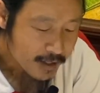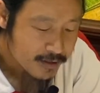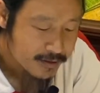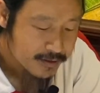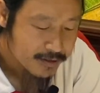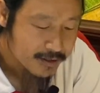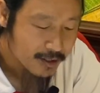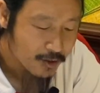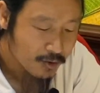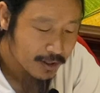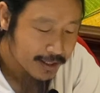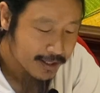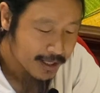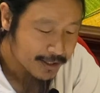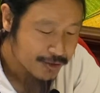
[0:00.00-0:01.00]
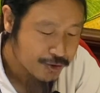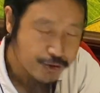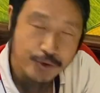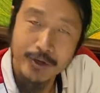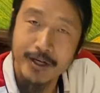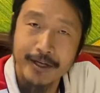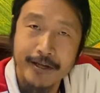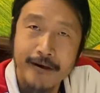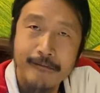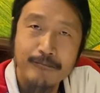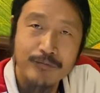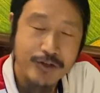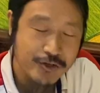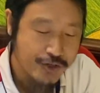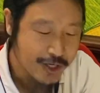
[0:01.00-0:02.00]
slowly and surely
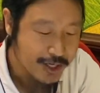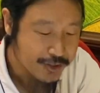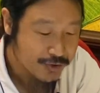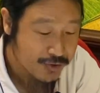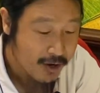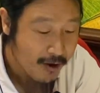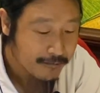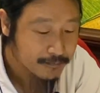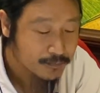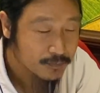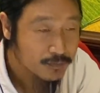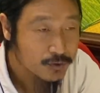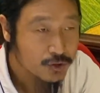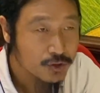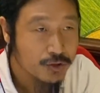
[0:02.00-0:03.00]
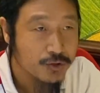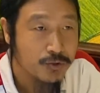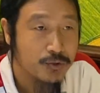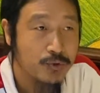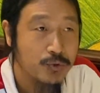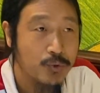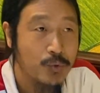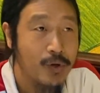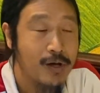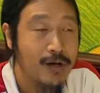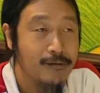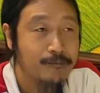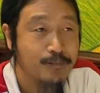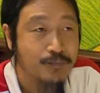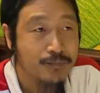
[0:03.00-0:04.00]
they change to
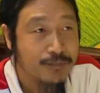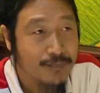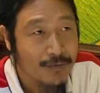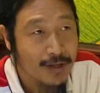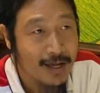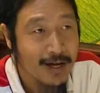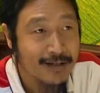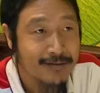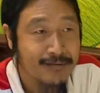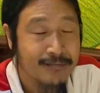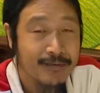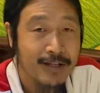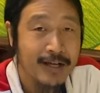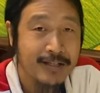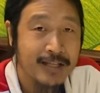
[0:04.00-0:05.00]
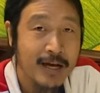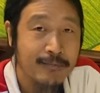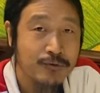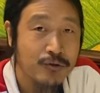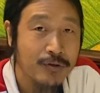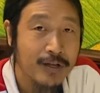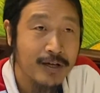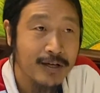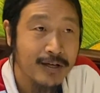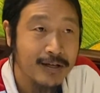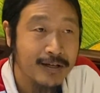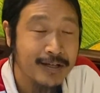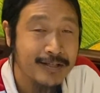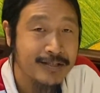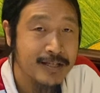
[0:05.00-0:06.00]
they adapt to the
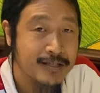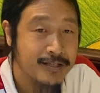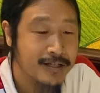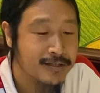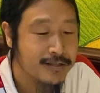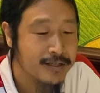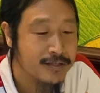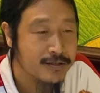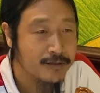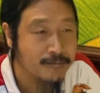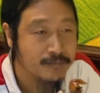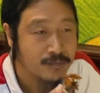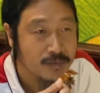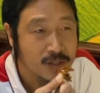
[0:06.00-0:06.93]
existing system.